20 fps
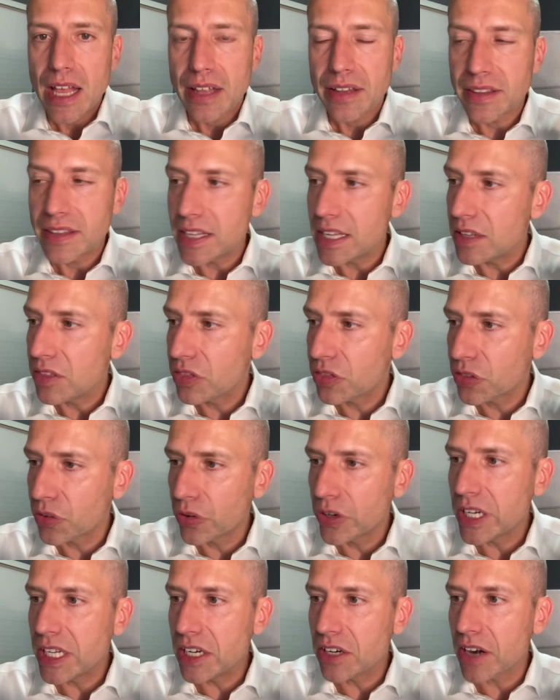the
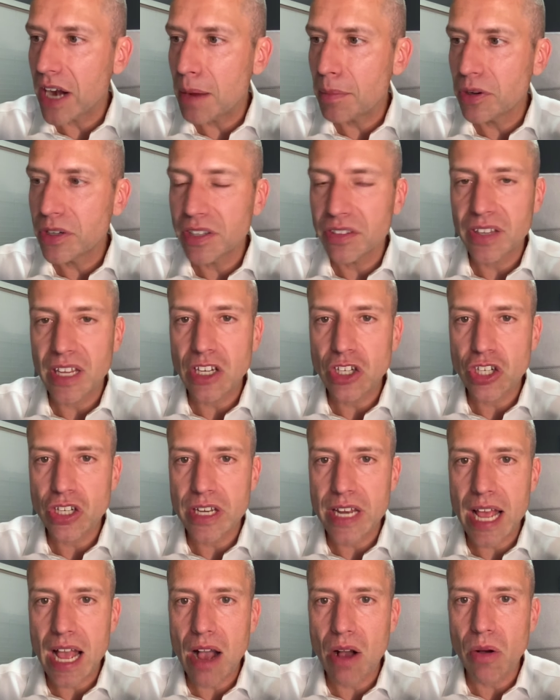30-year amortization
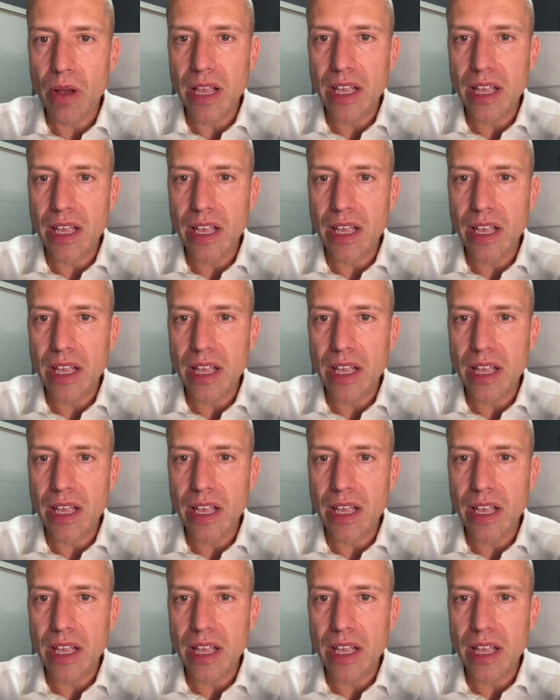now